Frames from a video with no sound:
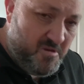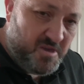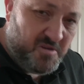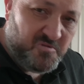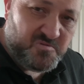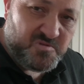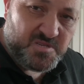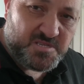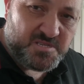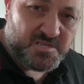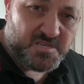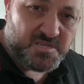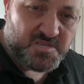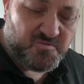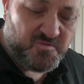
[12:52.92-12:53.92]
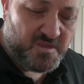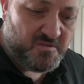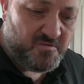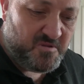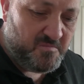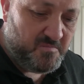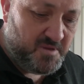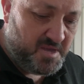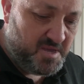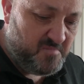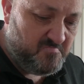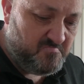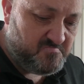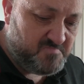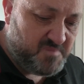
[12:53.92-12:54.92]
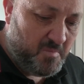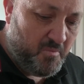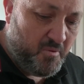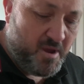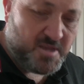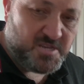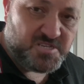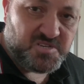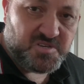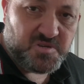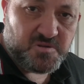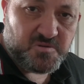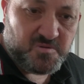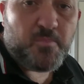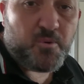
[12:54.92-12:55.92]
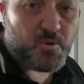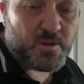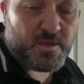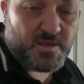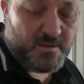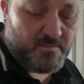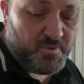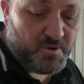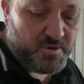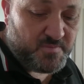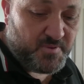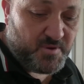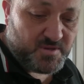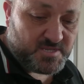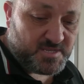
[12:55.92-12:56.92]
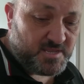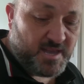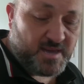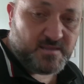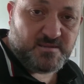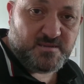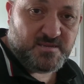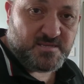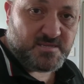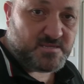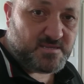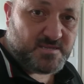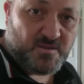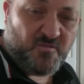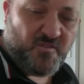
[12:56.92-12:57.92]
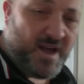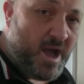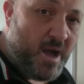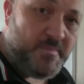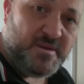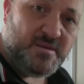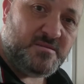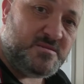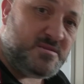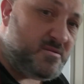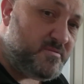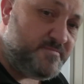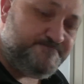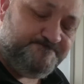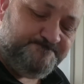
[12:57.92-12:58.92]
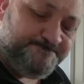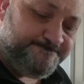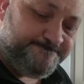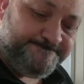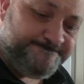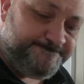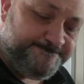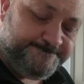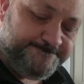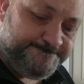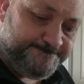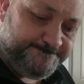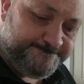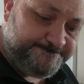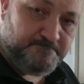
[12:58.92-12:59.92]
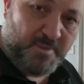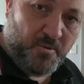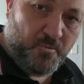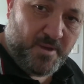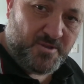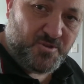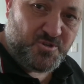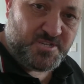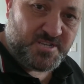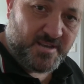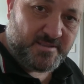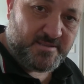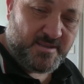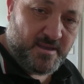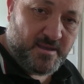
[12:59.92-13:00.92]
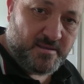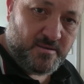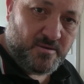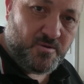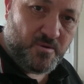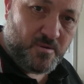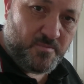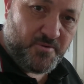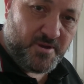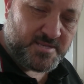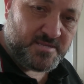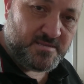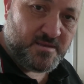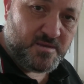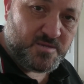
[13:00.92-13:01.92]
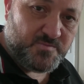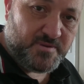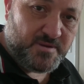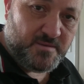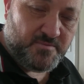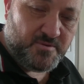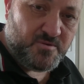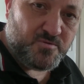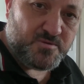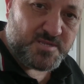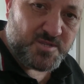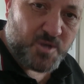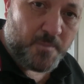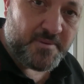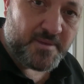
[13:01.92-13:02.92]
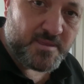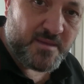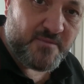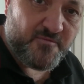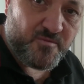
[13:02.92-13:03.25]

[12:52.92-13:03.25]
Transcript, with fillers: illnesses, whether it be depression or borderline personalities and self-harming and so on. But when you shut down, you're oppressing those people. You're stopping them